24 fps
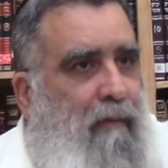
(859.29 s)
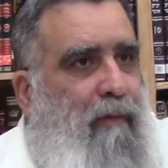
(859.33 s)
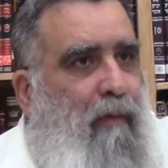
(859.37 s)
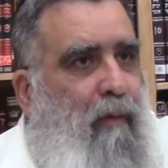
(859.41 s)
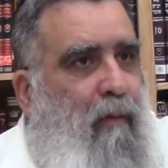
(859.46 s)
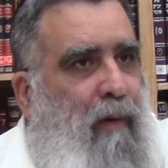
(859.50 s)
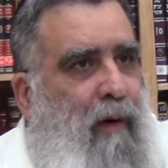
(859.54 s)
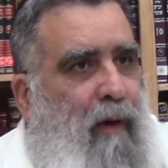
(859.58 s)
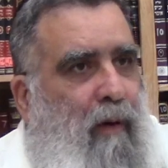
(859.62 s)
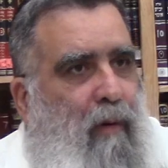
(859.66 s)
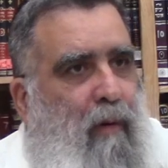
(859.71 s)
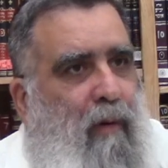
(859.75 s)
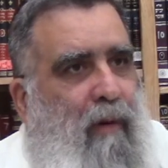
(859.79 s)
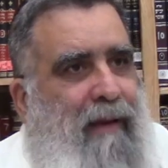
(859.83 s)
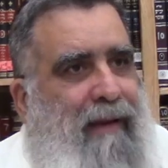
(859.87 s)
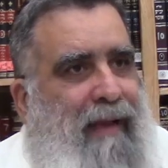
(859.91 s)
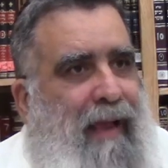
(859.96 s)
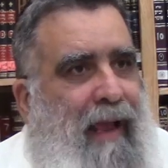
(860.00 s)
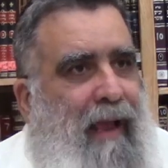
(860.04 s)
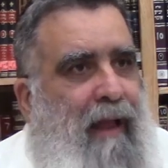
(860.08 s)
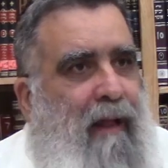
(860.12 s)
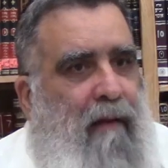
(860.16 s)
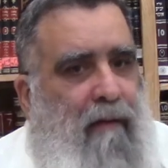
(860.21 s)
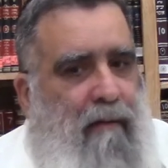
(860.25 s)
you want to call it
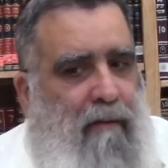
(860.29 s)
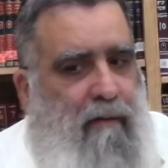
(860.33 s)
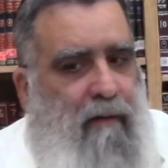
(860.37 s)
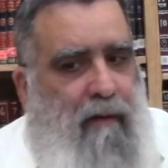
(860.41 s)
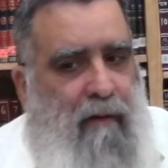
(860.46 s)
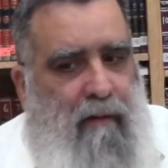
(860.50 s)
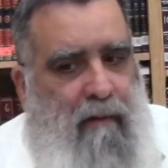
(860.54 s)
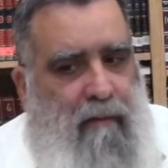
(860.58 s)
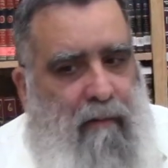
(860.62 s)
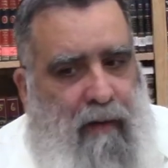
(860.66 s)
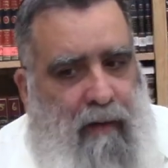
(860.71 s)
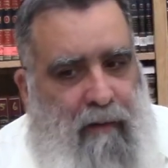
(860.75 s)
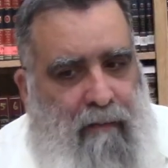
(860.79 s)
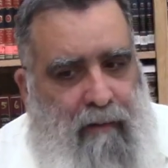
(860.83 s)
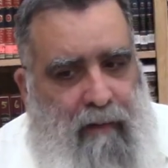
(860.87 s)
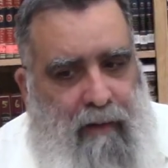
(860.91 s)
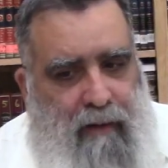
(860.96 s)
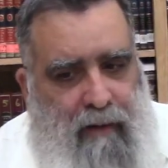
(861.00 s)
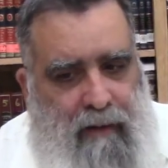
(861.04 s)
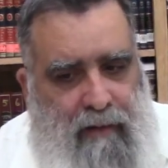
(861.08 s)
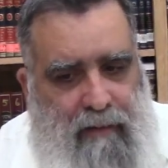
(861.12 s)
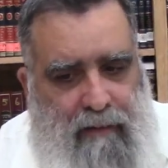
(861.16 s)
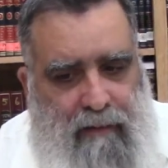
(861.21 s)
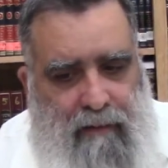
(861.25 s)
hell, you know, whatever
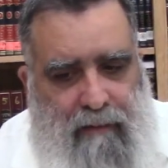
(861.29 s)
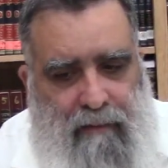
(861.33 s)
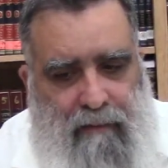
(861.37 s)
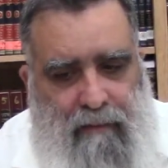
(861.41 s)
it is.